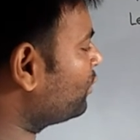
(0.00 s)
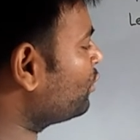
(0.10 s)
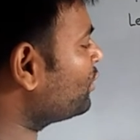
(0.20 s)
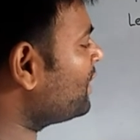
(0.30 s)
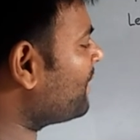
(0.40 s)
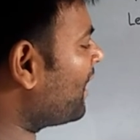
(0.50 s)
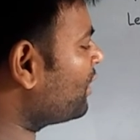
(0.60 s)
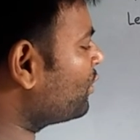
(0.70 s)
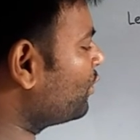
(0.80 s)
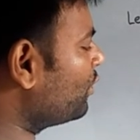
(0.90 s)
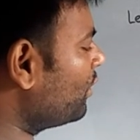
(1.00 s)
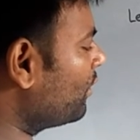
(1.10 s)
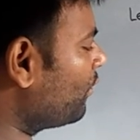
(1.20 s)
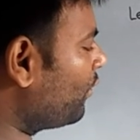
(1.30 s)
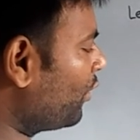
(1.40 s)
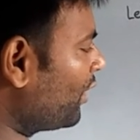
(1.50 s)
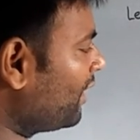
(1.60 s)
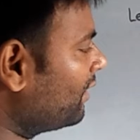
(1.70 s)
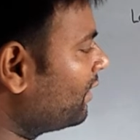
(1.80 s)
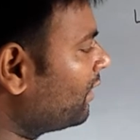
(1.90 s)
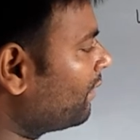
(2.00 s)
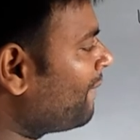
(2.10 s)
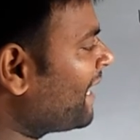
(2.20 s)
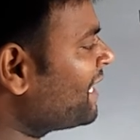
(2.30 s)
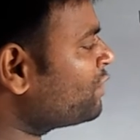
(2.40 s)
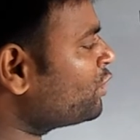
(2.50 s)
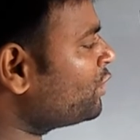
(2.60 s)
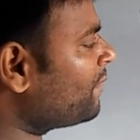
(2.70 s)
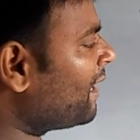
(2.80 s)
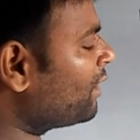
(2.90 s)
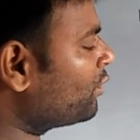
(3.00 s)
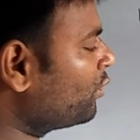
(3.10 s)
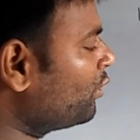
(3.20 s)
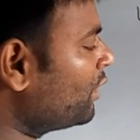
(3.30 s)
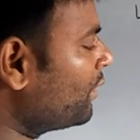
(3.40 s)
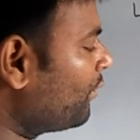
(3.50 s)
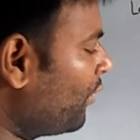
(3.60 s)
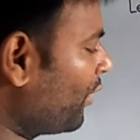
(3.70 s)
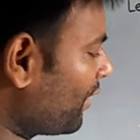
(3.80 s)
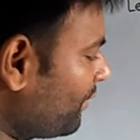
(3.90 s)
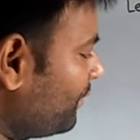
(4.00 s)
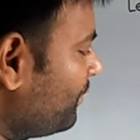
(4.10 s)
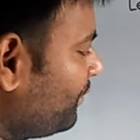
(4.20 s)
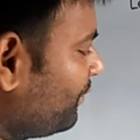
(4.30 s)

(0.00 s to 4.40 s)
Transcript: two to the power two, four, minus two to the power two, four.